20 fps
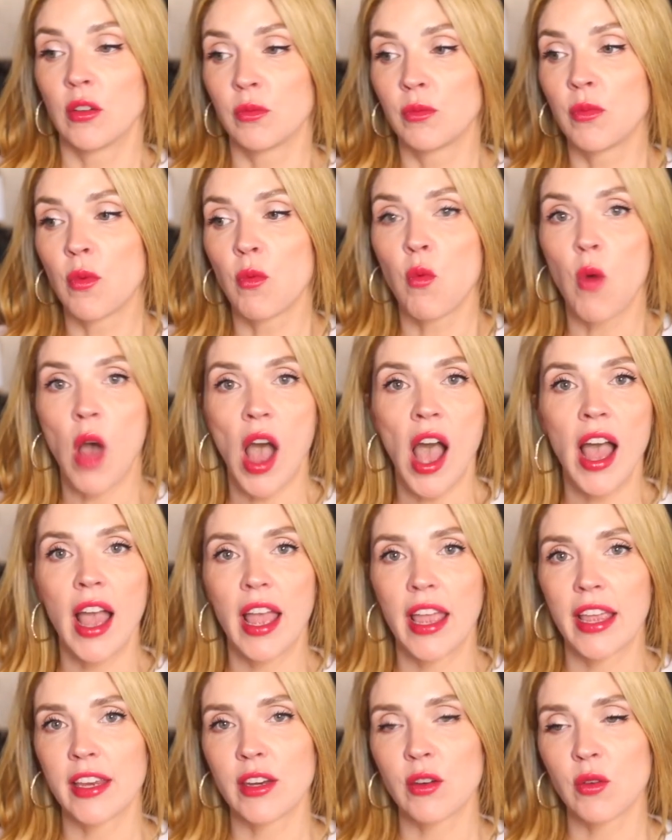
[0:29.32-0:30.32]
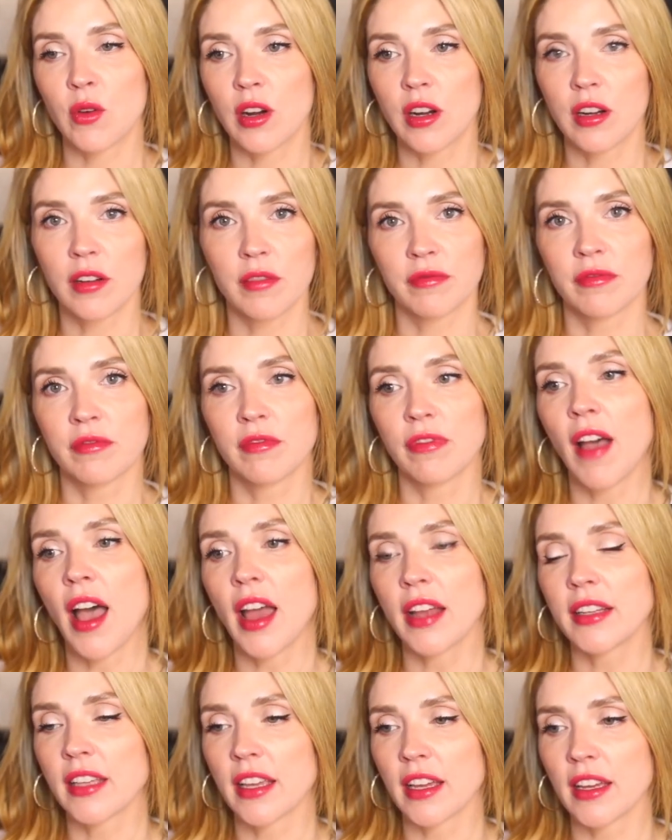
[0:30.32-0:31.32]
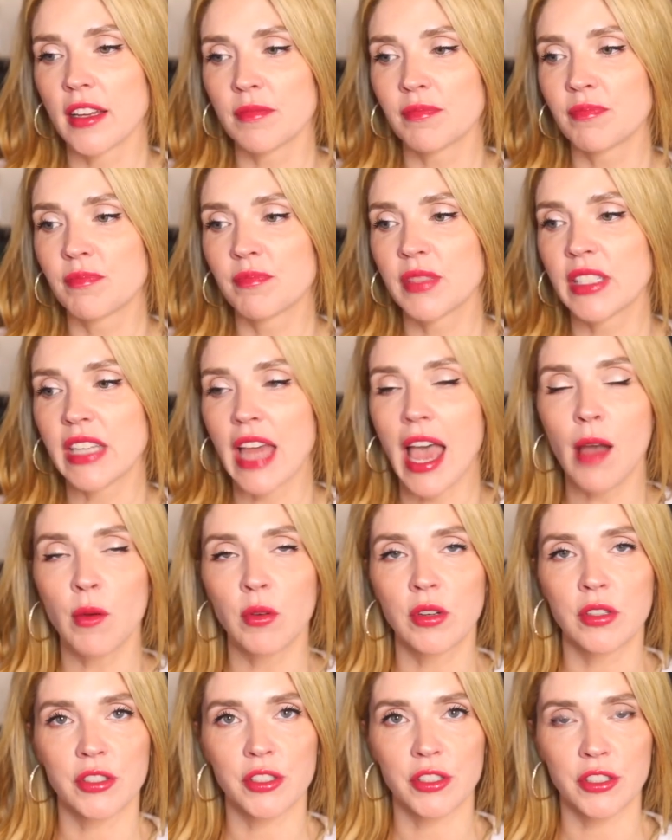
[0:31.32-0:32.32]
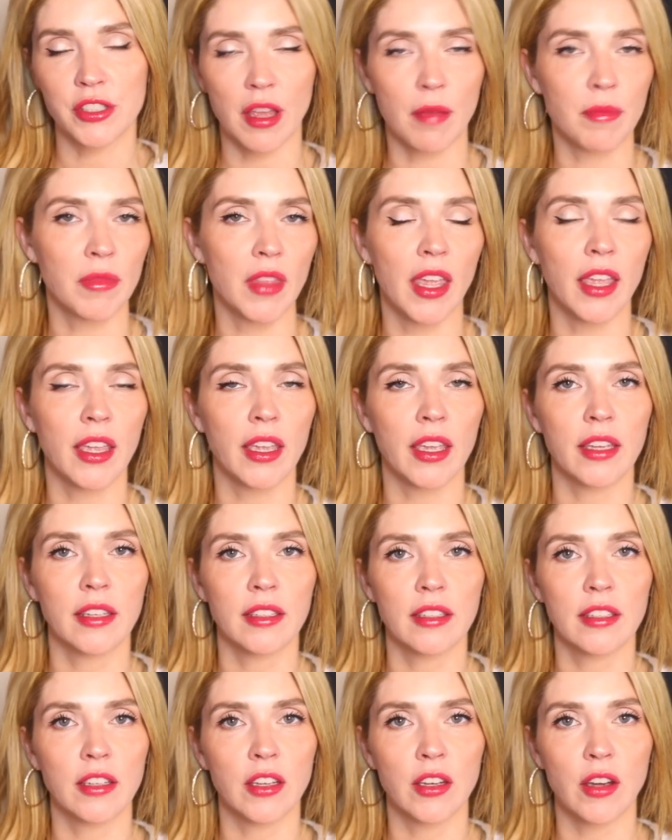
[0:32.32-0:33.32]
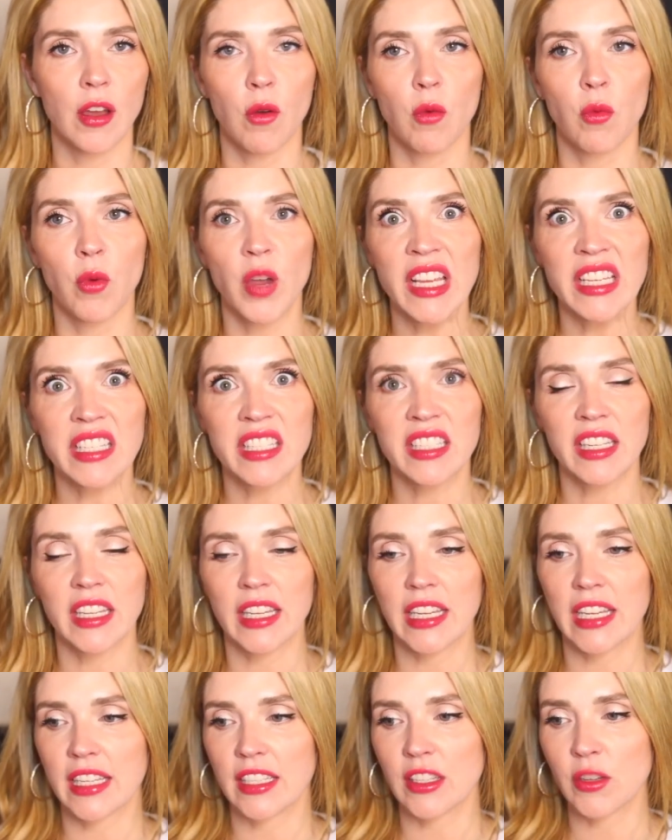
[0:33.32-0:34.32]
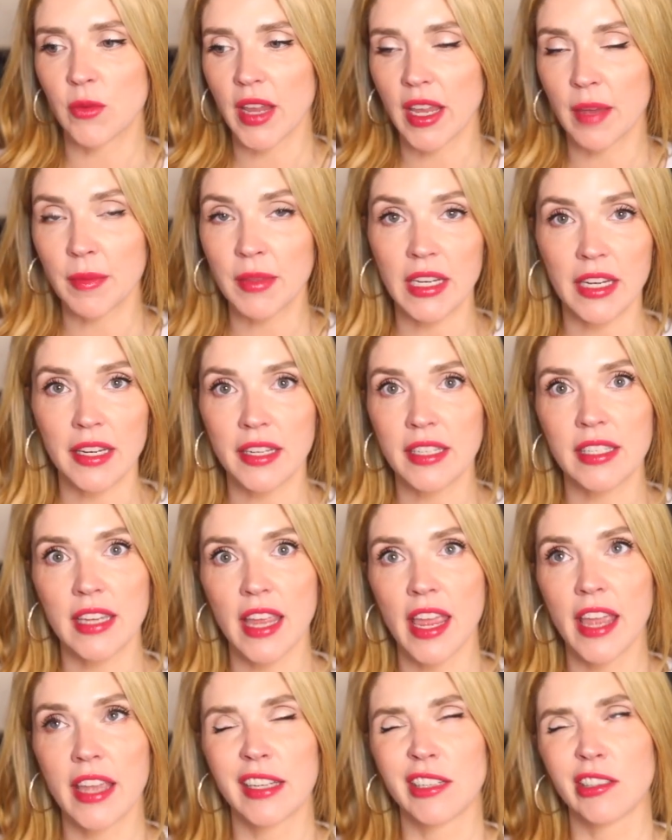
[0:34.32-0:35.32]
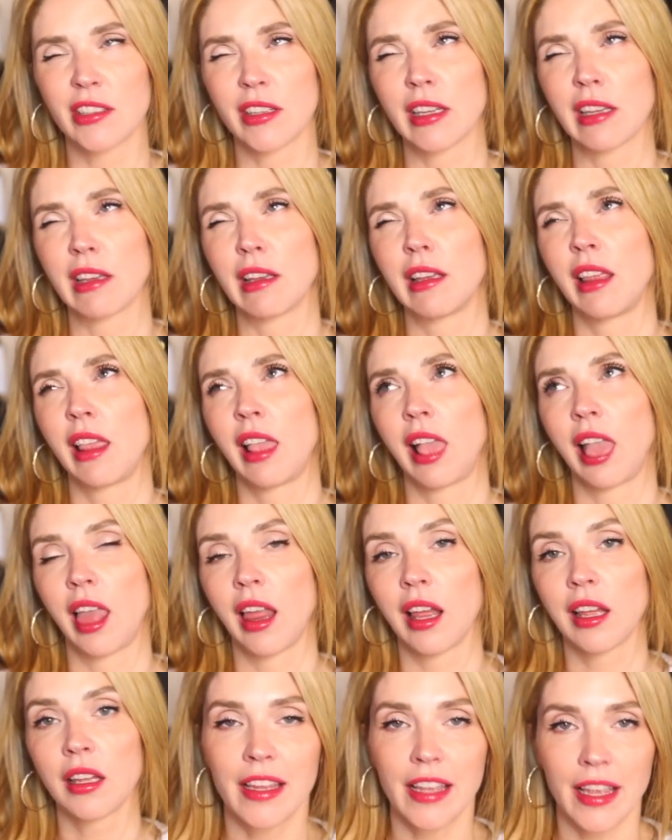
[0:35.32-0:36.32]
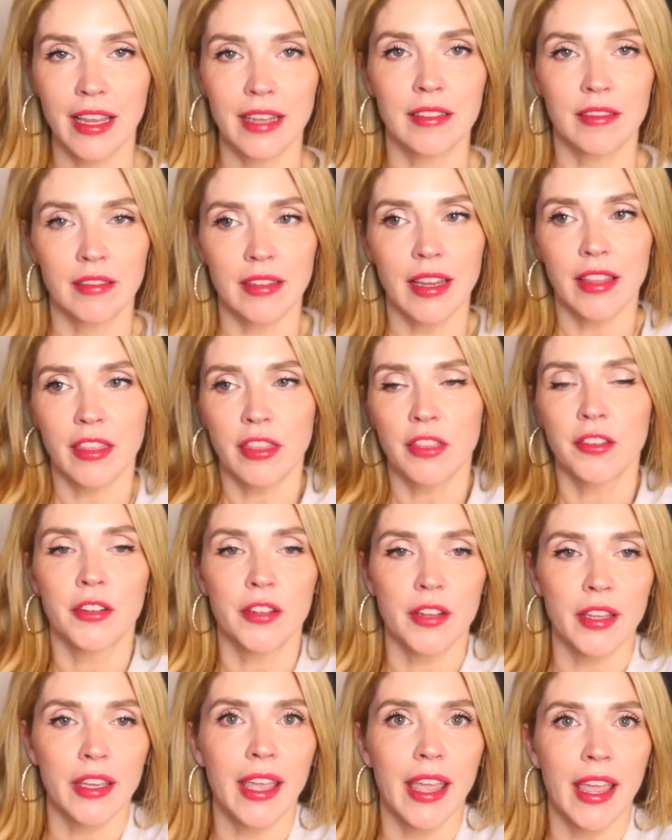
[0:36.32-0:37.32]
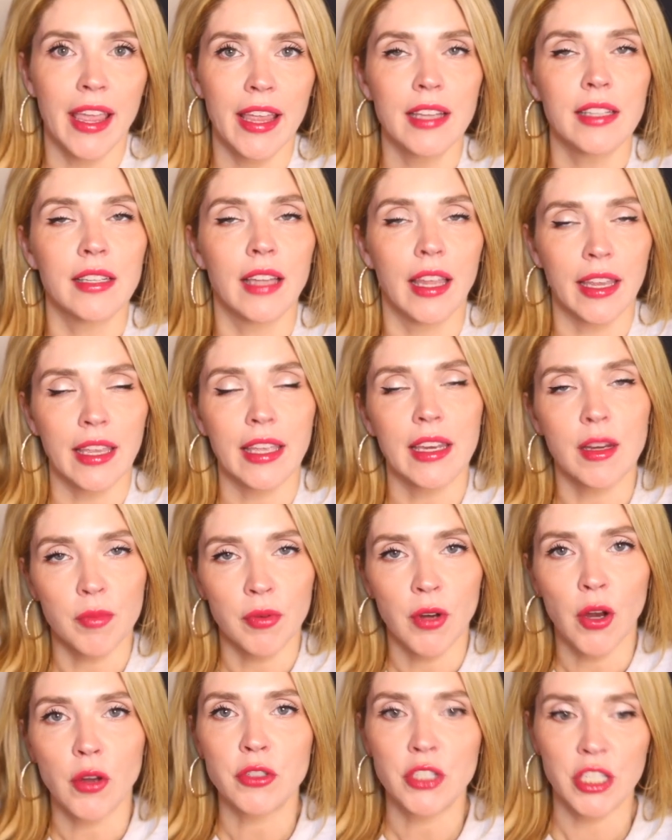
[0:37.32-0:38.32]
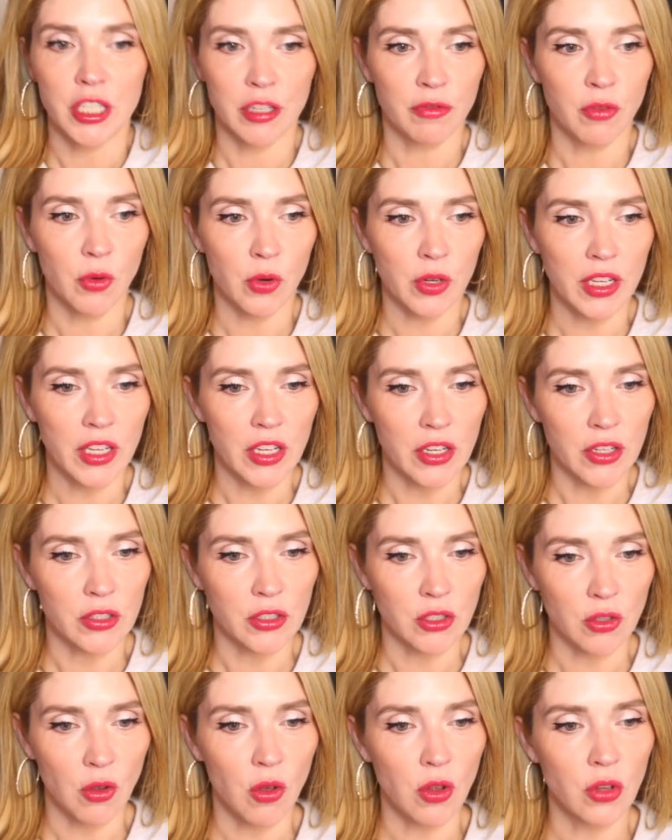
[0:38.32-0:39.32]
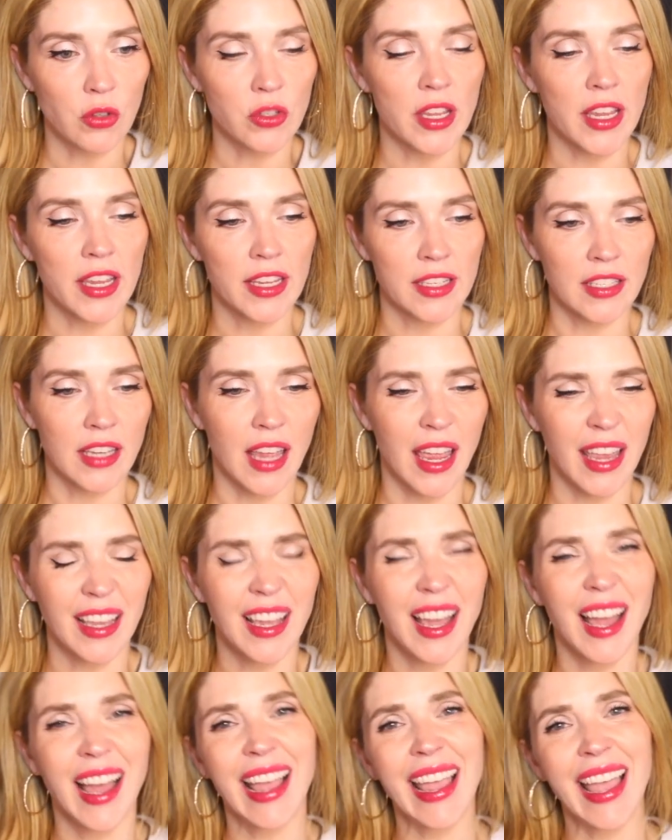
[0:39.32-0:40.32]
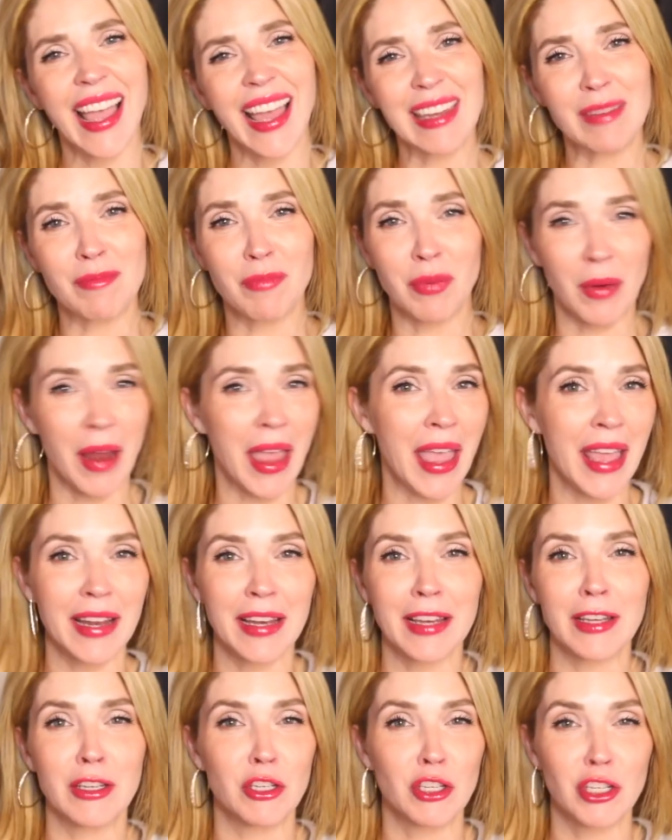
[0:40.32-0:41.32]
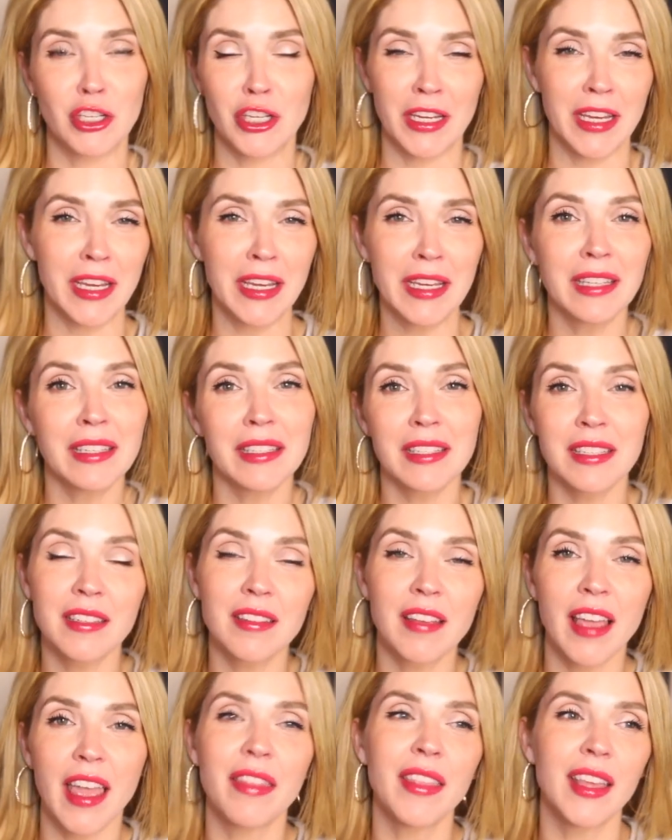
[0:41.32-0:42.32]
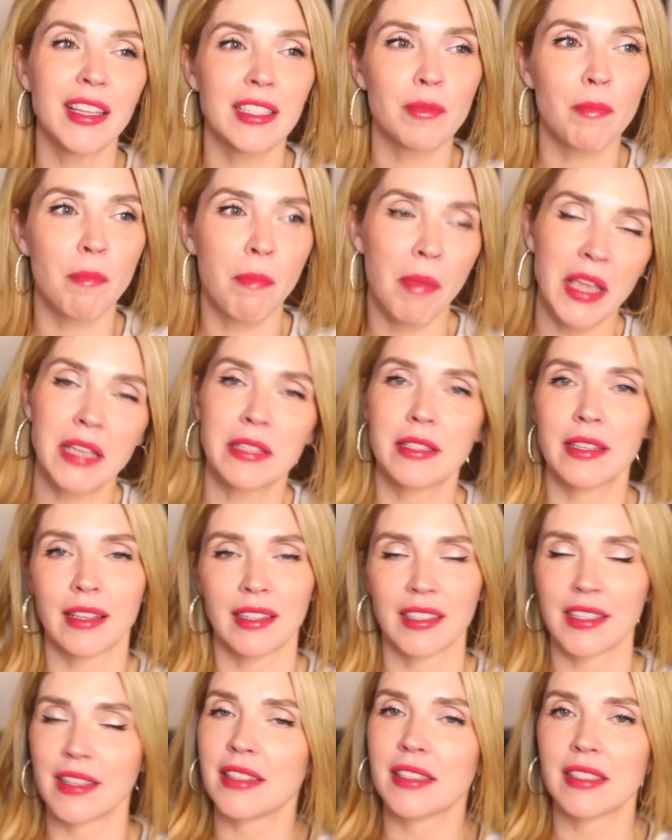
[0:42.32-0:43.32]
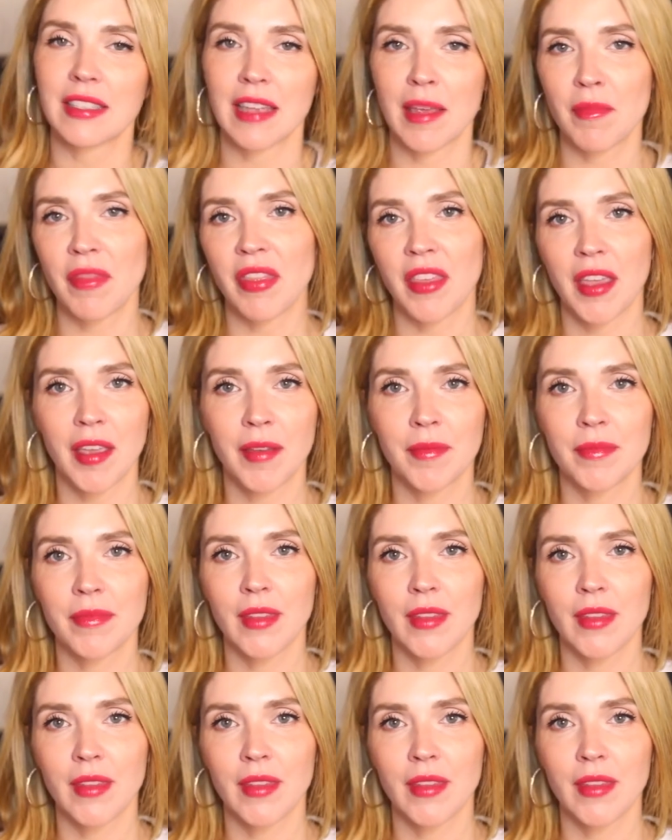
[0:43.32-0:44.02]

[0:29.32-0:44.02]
wine or vodka sours or something and you know whiskey and you wake up the next day and you're like ugh at 38 like at approaching 40 years old it's like i had bread and cheese and that's basically the same thing